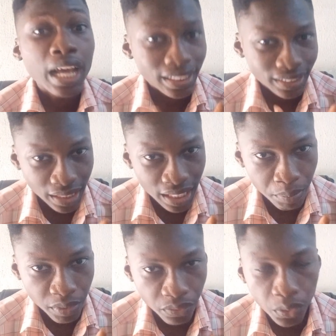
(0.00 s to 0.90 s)
I said that
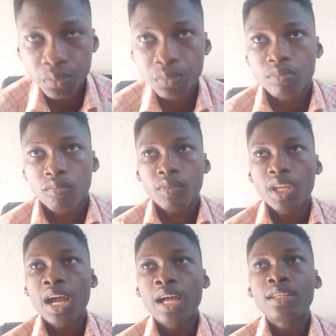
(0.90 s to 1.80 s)
before,
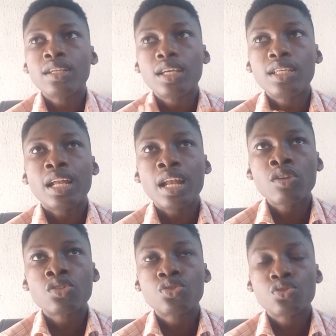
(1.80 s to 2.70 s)
and it
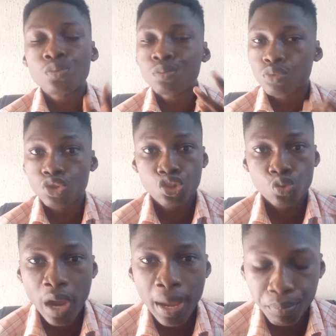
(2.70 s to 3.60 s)
allows you to
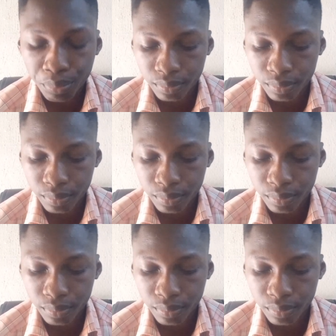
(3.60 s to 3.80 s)
swap.